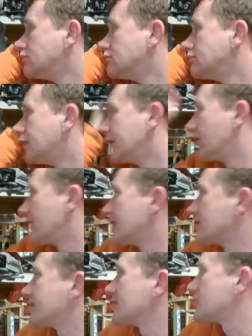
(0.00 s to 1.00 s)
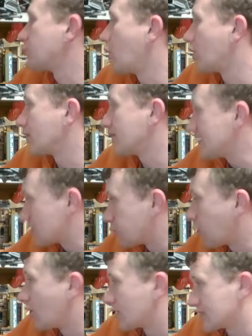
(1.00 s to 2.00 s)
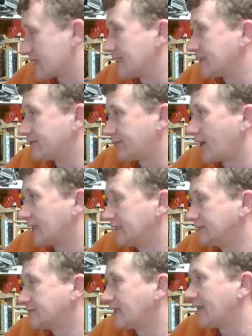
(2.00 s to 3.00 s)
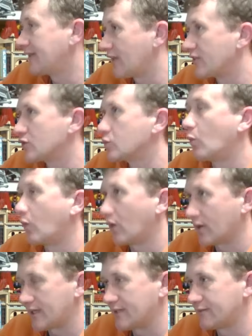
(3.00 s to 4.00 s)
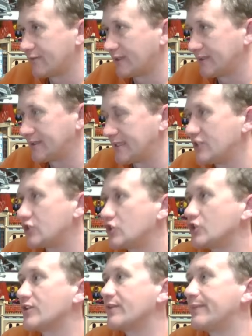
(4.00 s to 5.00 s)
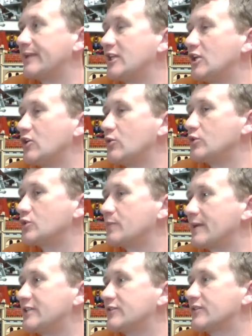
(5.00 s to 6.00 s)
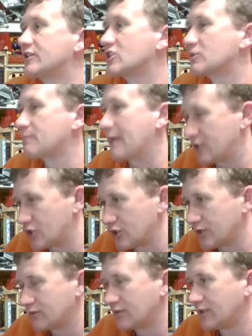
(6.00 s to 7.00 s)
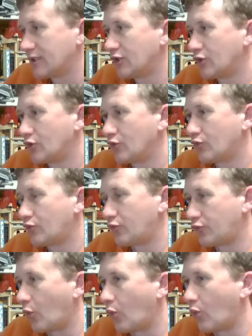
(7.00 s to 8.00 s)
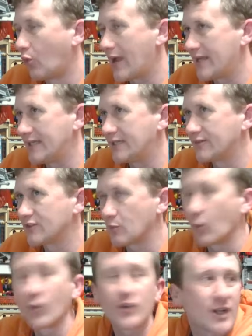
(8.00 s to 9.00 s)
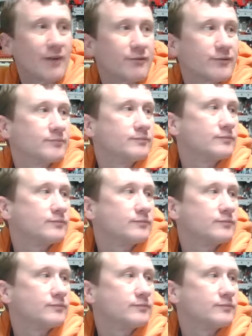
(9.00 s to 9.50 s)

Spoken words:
But no, this works here fine, and the others will work here fine. It's just that there'll be no space for expansion for any of the smaller stuff.